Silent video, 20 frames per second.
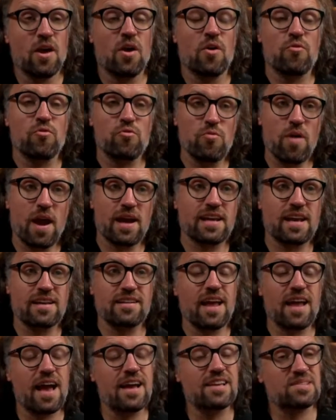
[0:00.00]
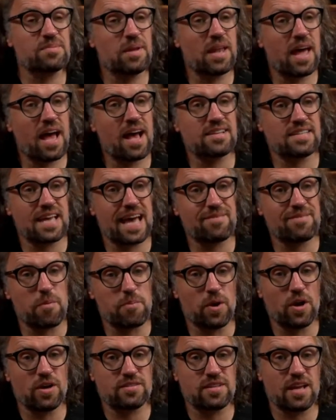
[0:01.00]
Recognizable as Happy
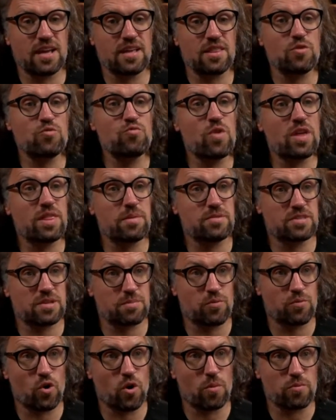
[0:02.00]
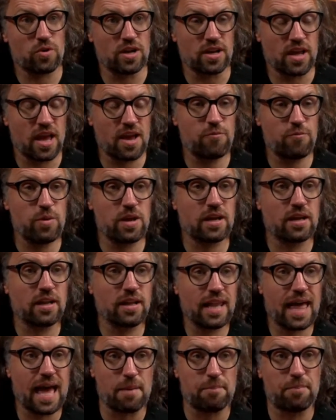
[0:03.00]
Birthday, the rhythm is appropriate. If we
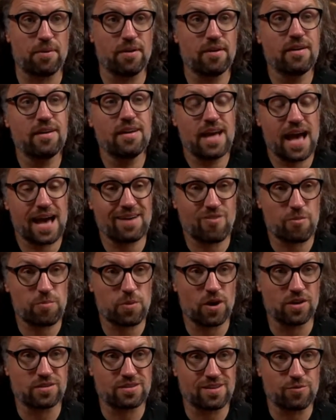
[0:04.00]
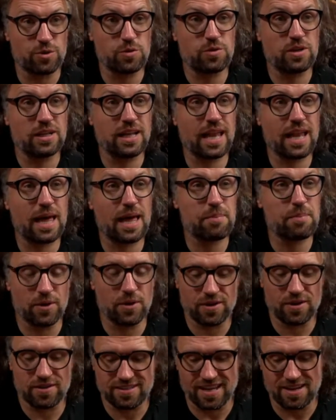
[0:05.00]
clap Happy Birthday, if we do Clappy
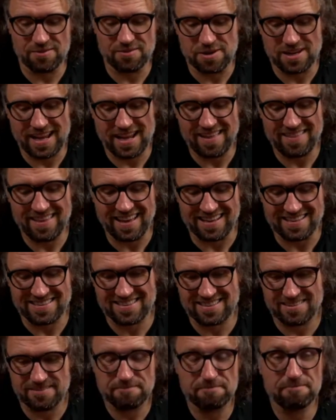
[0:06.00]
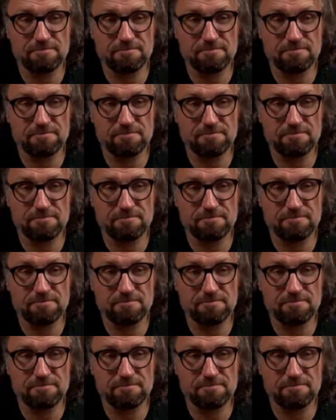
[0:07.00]
Birthday, we can get this.